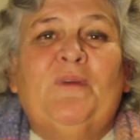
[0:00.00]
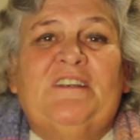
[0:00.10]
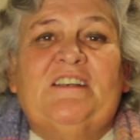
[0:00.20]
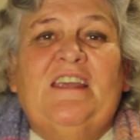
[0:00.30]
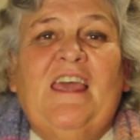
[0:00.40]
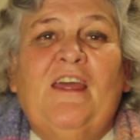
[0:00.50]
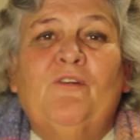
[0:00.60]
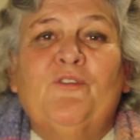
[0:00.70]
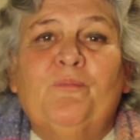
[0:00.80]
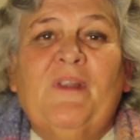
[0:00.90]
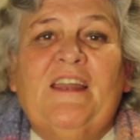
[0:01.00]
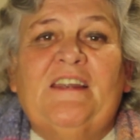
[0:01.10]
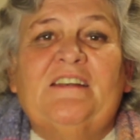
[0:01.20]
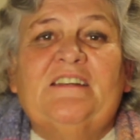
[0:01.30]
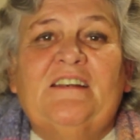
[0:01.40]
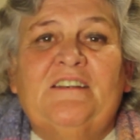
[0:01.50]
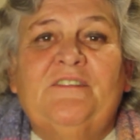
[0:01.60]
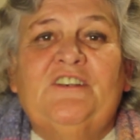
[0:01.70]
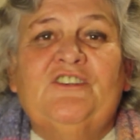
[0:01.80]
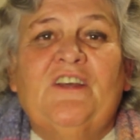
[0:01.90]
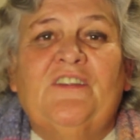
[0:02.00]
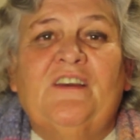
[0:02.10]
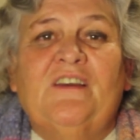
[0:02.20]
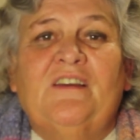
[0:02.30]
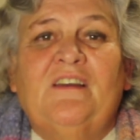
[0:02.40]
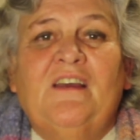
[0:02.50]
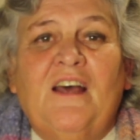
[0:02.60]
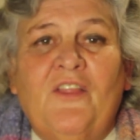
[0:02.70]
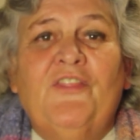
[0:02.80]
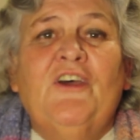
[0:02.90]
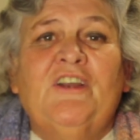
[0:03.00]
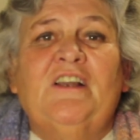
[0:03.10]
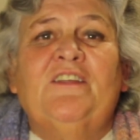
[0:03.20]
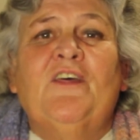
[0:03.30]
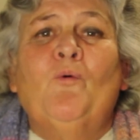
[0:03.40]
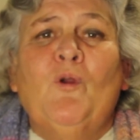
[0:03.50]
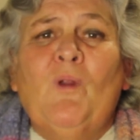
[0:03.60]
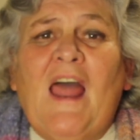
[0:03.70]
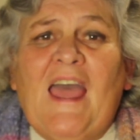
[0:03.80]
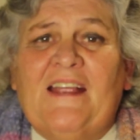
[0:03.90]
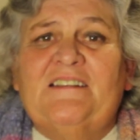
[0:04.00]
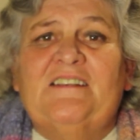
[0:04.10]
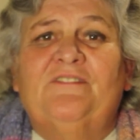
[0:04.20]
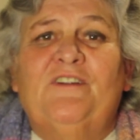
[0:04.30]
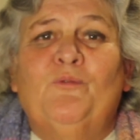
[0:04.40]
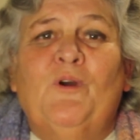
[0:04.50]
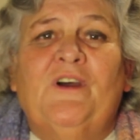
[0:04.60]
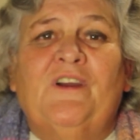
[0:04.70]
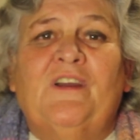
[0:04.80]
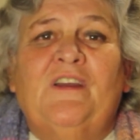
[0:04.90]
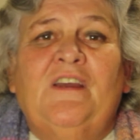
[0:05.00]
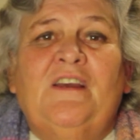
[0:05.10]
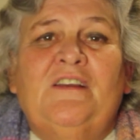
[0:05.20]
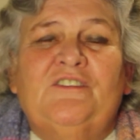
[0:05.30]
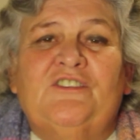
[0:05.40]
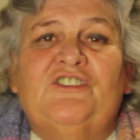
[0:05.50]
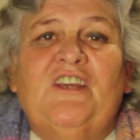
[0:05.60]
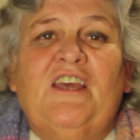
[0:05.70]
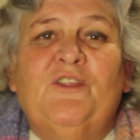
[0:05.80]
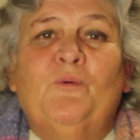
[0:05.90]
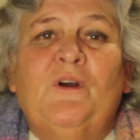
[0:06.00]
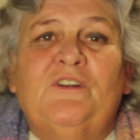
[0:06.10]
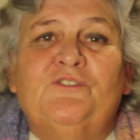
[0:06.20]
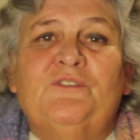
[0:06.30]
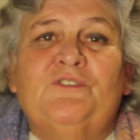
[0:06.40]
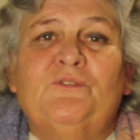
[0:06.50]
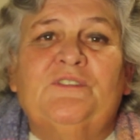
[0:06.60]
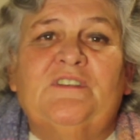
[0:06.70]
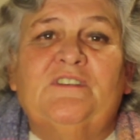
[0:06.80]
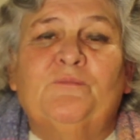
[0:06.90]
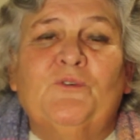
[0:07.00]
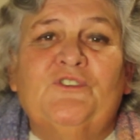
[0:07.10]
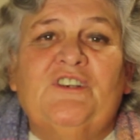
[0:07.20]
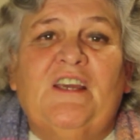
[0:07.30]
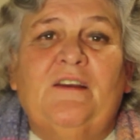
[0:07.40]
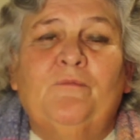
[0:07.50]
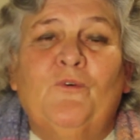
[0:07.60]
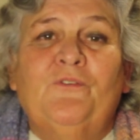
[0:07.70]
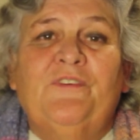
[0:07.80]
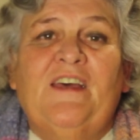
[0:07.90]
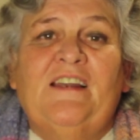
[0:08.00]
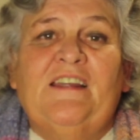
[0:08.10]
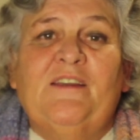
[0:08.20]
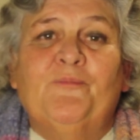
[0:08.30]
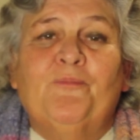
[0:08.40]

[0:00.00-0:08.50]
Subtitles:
better care of the planet and of each other. And thirdly, that we will actively work to share the world's resources more fairly.